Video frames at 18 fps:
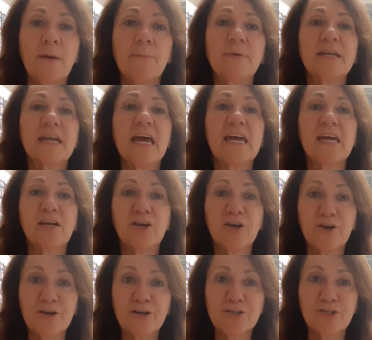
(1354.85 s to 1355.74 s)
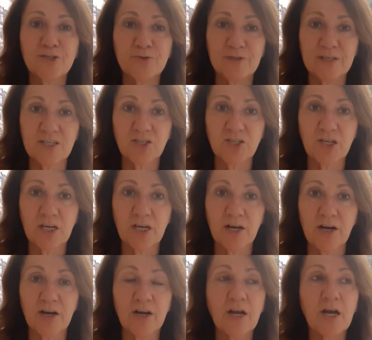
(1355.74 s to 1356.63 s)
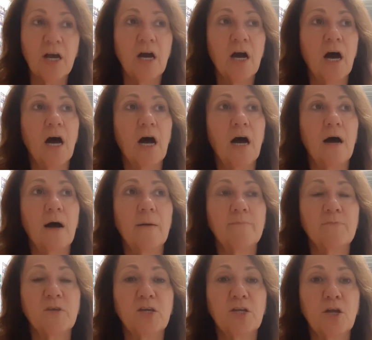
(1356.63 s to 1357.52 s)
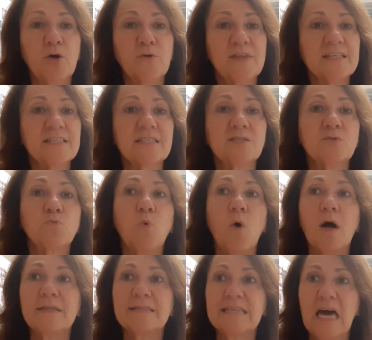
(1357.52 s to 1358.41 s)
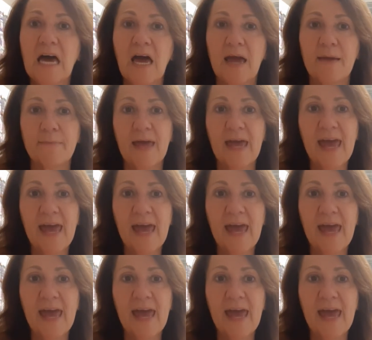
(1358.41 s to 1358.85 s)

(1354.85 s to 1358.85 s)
But I encourage you this year, this is one time.